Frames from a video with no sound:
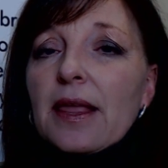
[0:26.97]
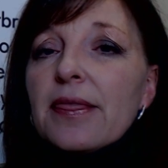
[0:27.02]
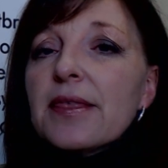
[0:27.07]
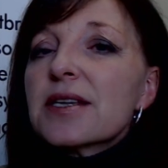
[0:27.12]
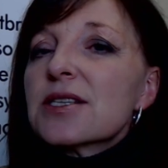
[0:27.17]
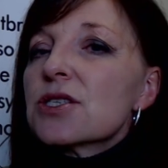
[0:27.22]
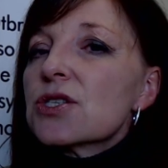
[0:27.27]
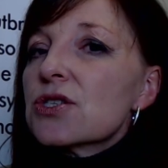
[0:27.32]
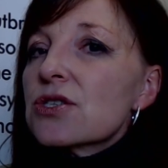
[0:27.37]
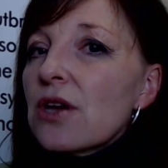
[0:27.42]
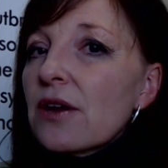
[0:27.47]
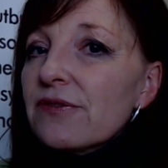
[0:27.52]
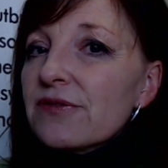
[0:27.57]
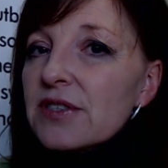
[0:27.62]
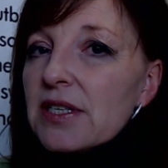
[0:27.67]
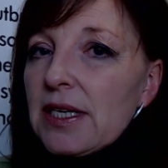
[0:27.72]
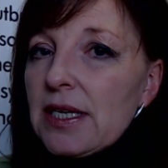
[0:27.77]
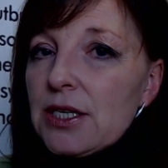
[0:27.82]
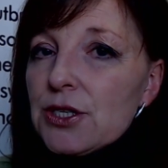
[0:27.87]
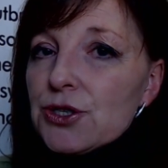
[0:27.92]
the softer
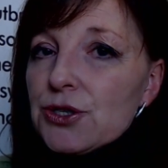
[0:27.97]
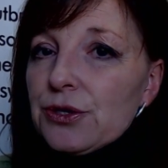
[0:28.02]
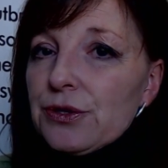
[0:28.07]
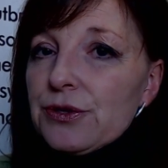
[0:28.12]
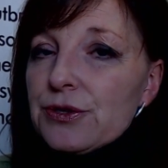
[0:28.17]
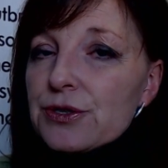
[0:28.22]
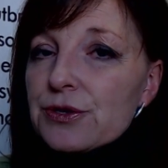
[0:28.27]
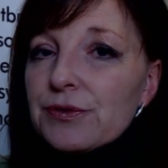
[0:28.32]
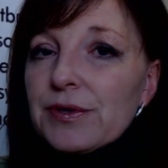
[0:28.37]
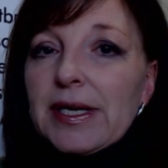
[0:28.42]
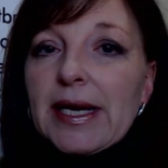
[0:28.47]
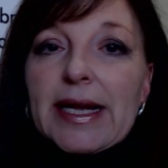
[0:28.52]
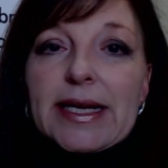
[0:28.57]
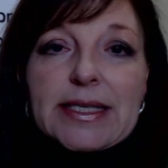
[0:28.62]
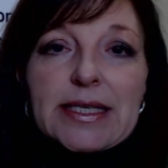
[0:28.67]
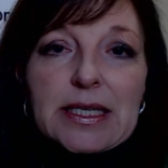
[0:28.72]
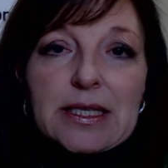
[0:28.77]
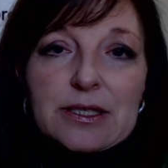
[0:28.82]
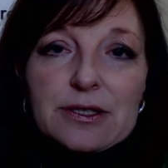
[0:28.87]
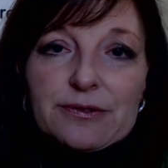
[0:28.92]
issues
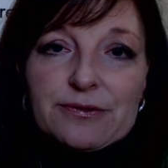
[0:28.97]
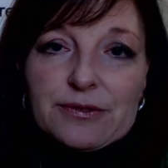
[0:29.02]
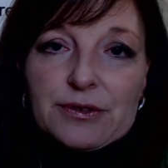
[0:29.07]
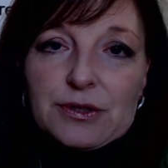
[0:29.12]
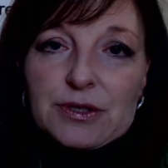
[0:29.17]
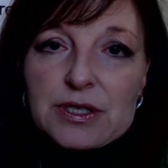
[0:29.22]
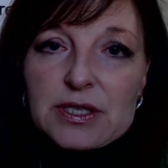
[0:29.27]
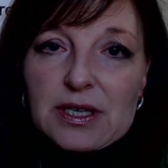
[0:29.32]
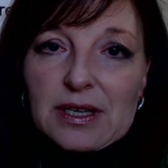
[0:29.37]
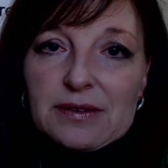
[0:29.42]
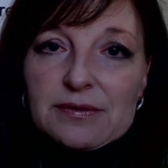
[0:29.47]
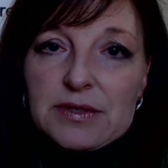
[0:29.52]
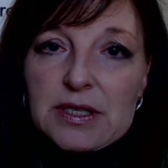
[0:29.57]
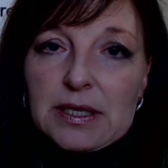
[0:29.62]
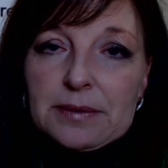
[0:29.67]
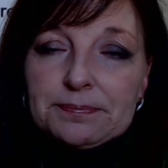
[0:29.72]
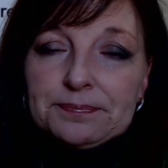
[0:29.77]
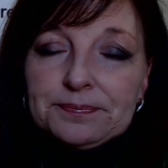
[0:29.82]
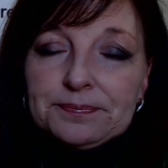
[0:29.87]
relating to food safety.